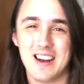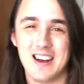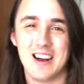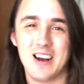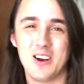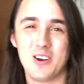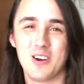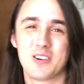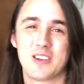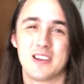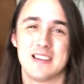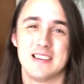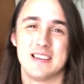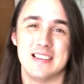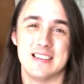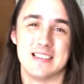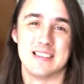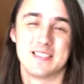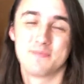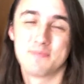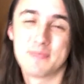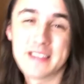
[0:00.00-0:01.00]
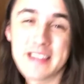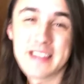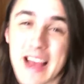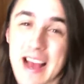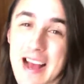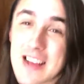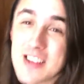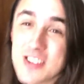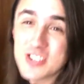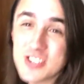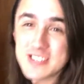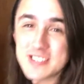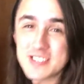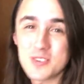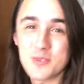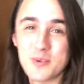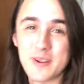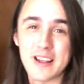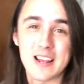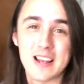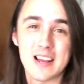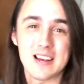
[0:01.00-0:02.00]
Oh goodness, but yeah, she's
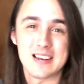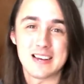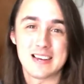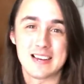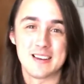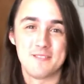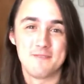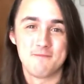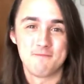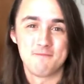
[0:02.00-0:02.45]
doing good.